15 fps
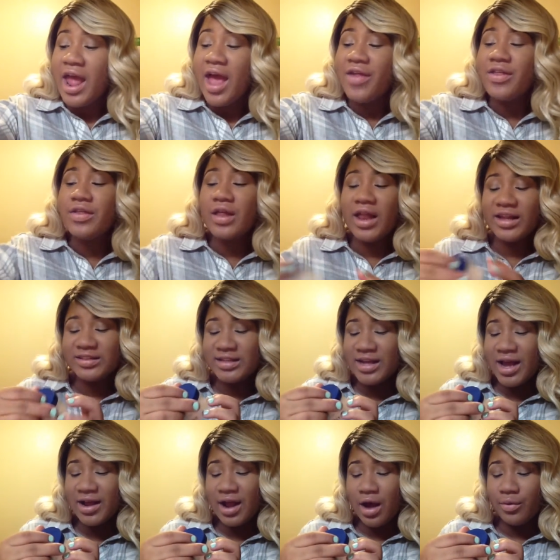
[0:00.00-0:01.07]
And then the last
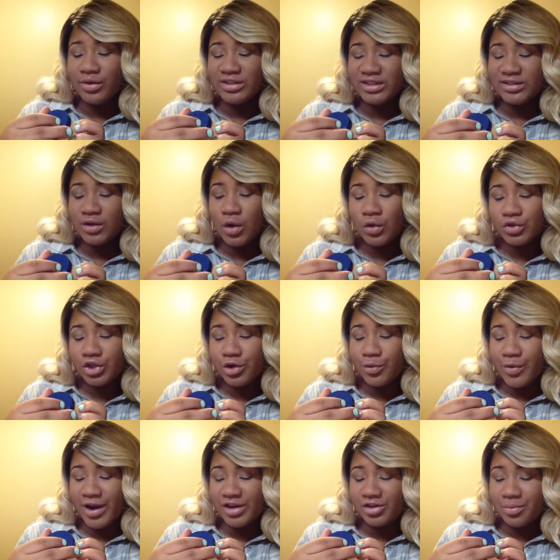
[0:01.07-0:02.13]
thing I got was this Ultra
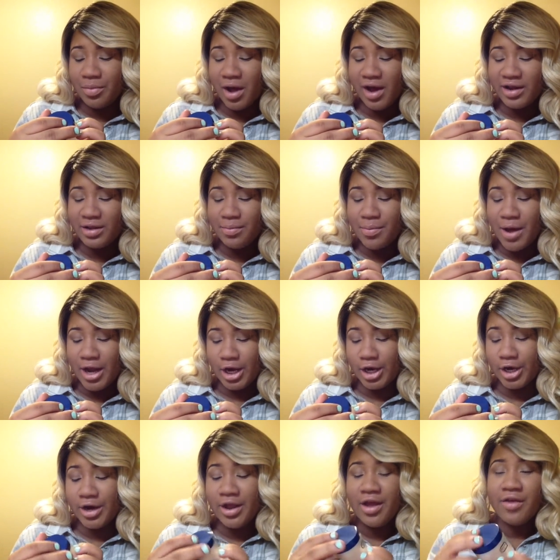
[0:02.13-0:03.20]
Rich Body
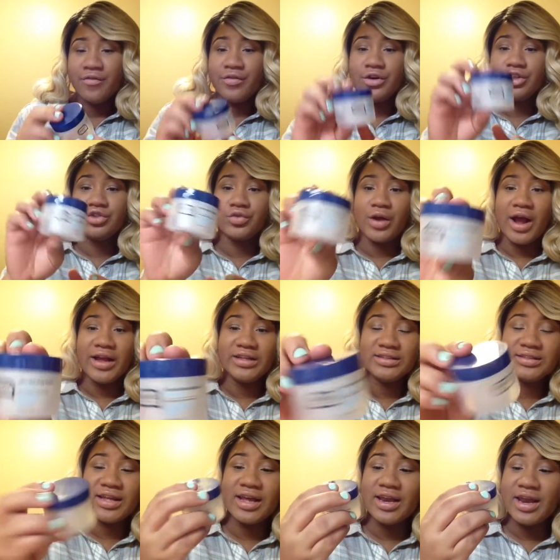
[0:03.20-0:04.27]
Butter for dry
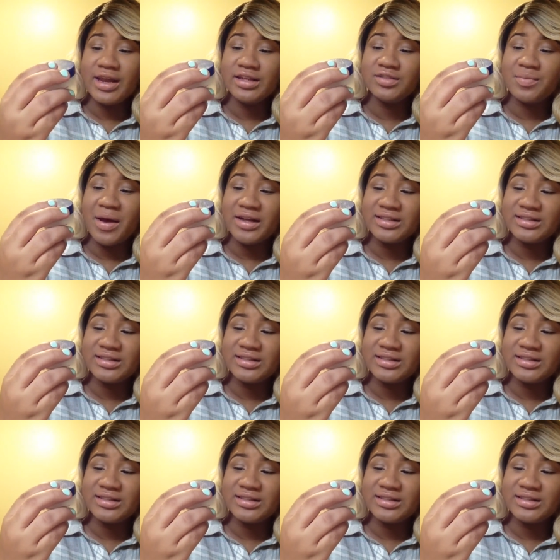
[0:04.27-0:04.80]
skin, and it's by